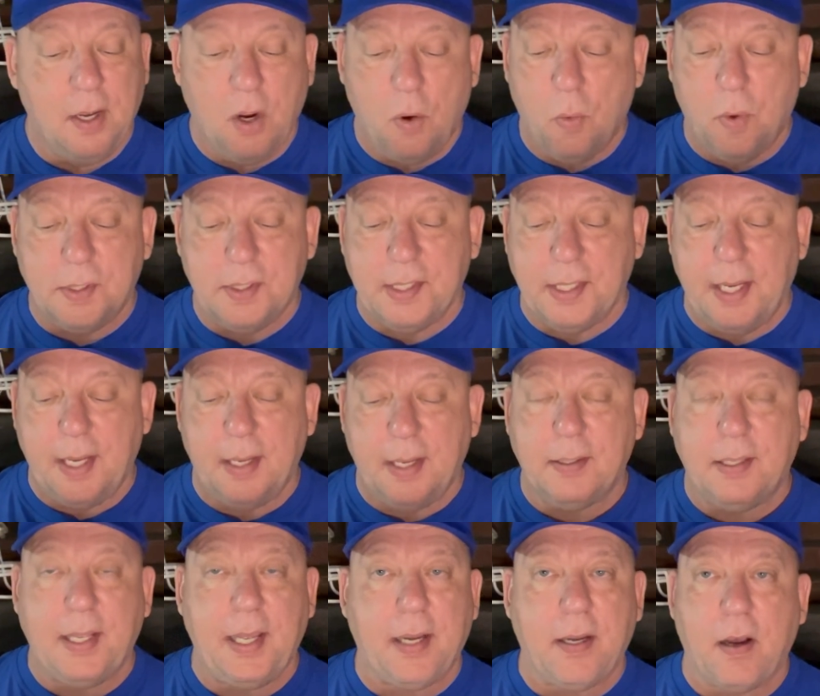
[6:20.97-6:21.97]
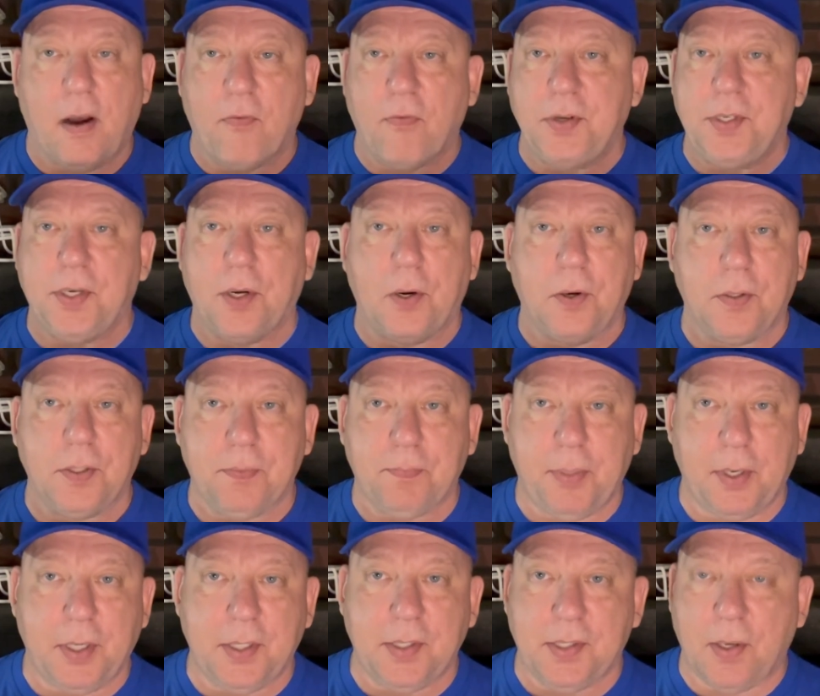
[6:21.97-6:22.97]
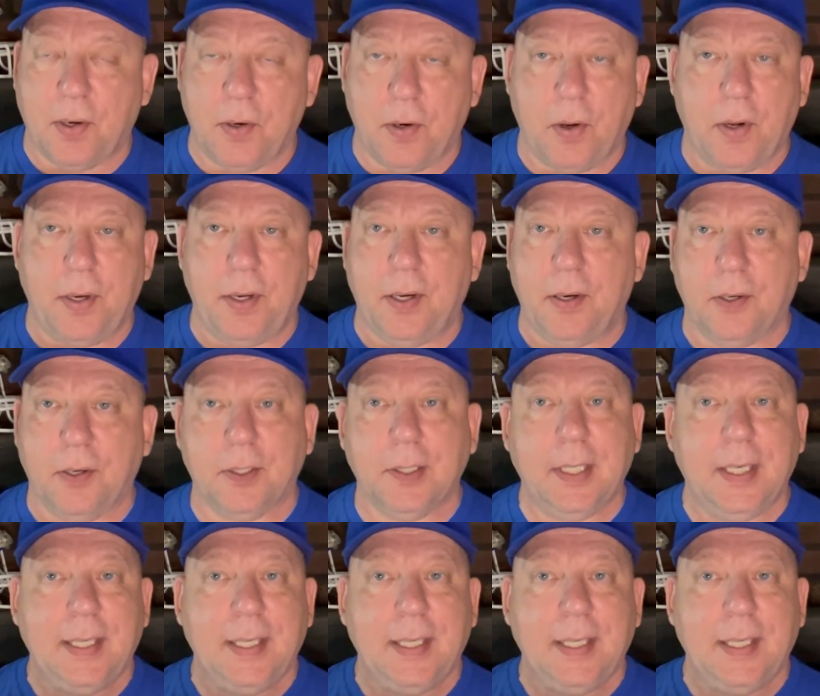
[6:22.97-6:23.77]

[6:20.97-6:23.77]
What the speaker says: Once again, kickoff returns, punts aren't on here.